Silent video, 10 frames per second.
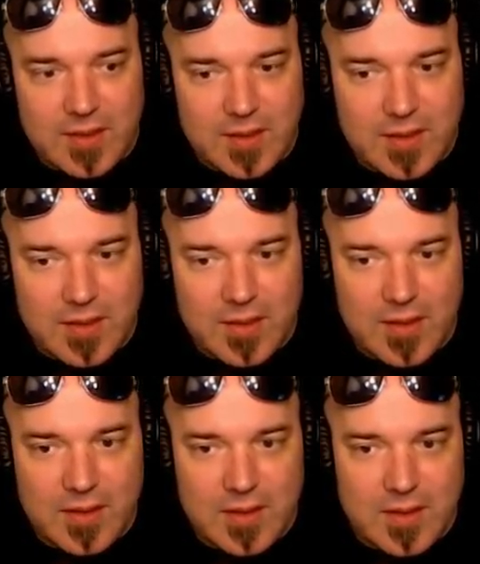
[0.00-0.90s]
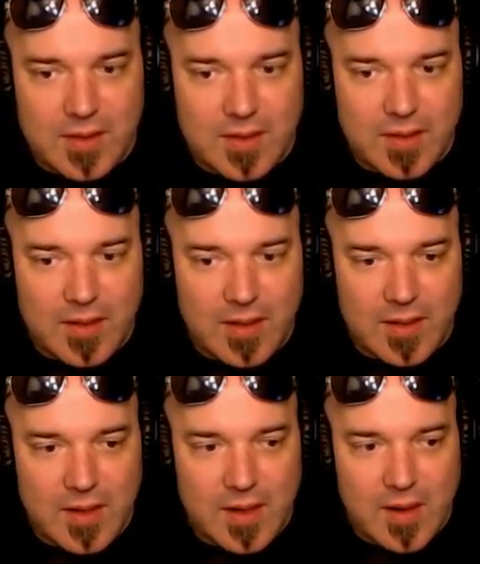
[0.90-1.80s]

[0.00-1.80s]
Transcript: Nobody speaks.